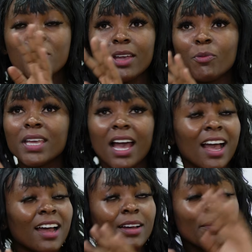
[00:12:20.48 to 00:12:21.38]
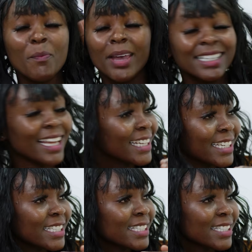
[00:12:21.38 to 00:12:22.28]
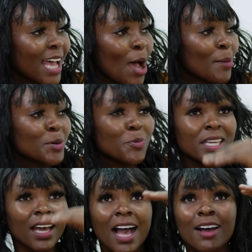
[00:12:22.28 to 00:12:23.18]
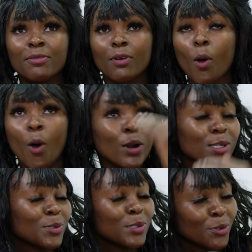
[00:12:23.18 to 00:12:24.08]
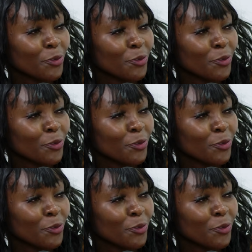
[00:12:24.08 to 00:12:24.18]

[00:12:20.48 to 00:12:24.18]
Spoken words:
we are mentally disturbed. We have all sorts